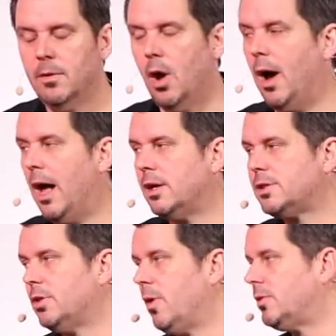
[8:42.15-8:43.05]
No,
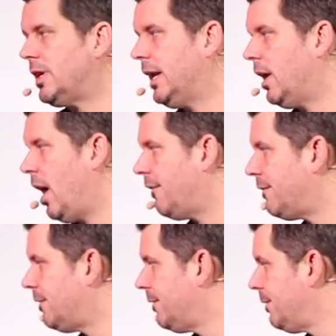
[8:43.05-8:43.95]
Allison rotated
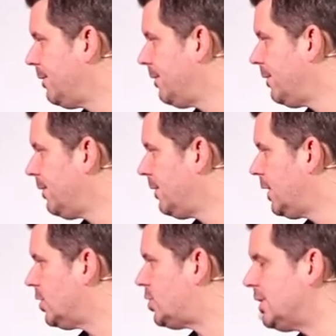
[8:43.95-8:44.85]
off. Okay.
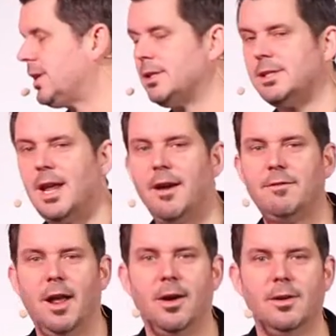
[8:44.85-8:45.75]
Because she's on
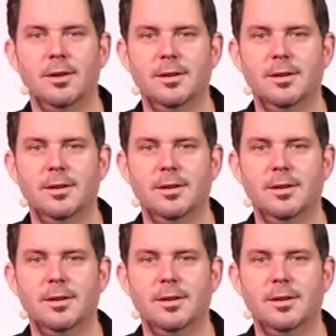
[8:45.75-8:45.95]
staff now.